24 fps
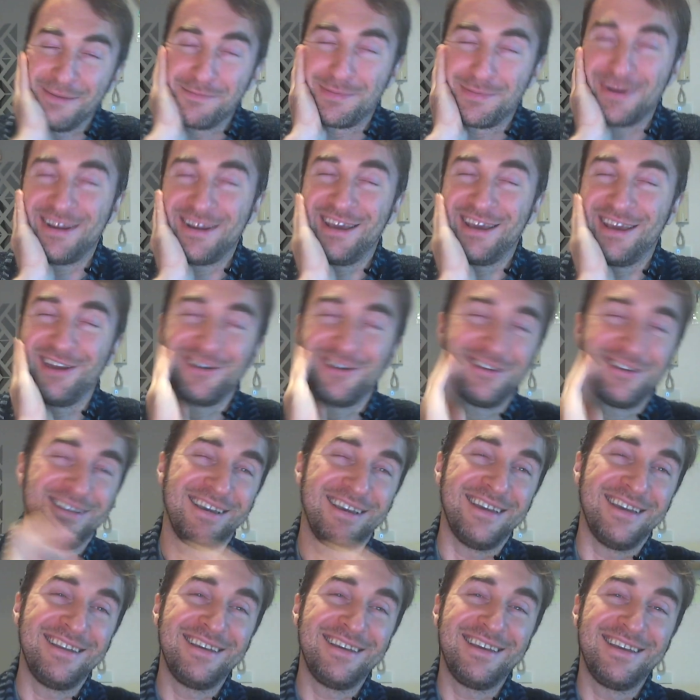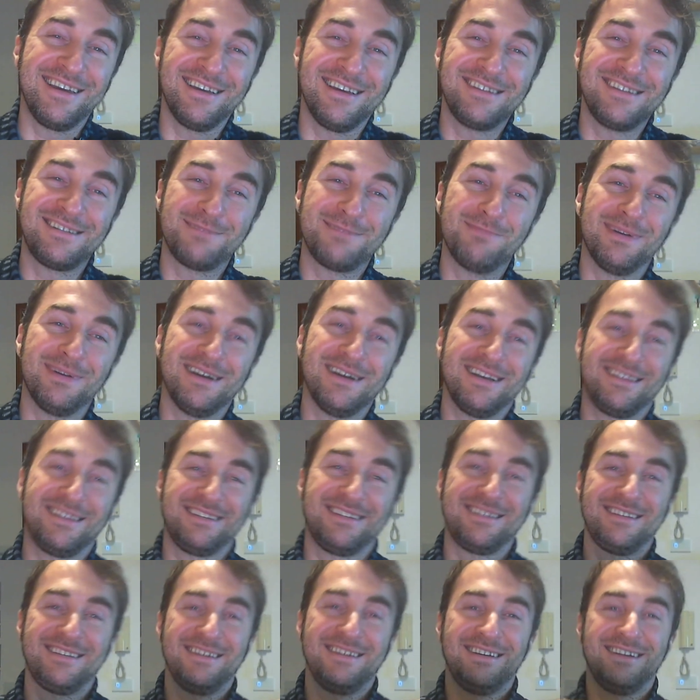Pretty irritating, yes, but
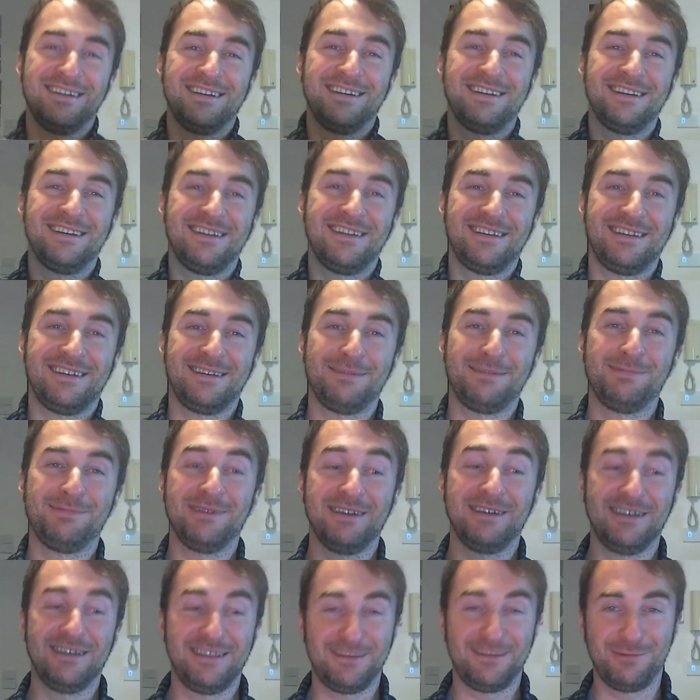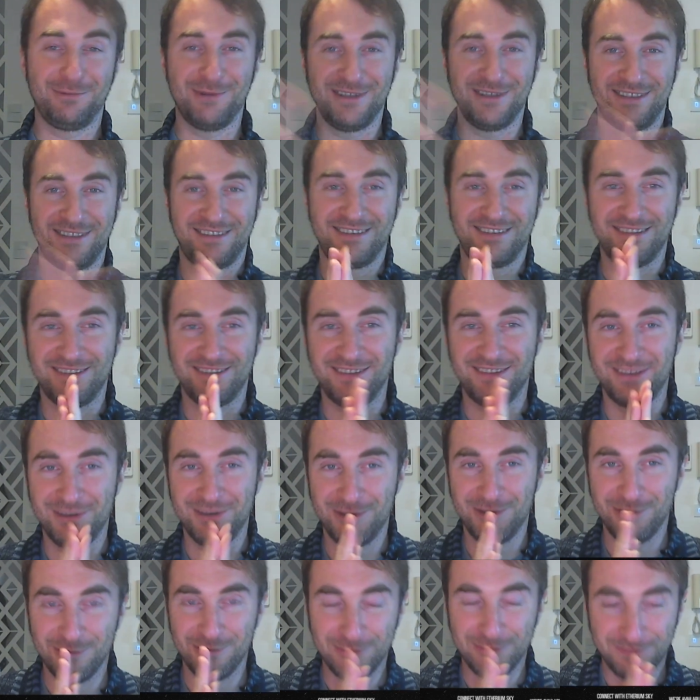what to
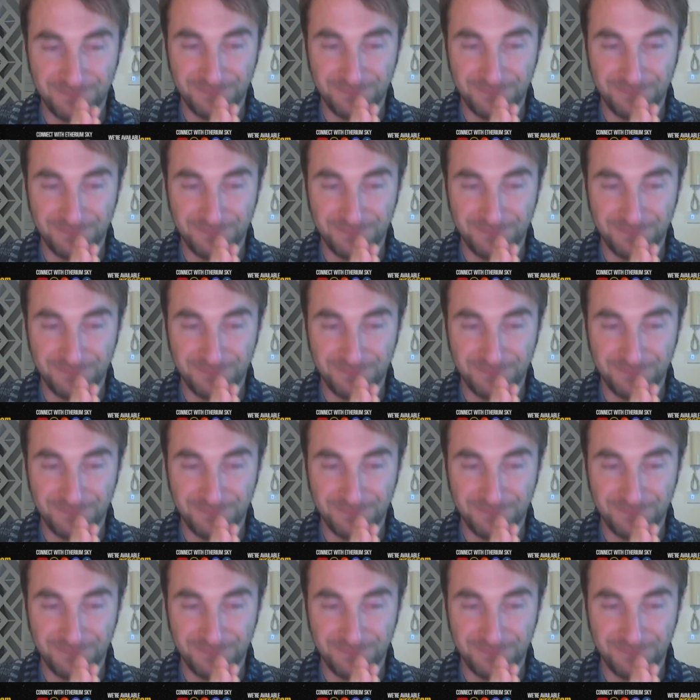do?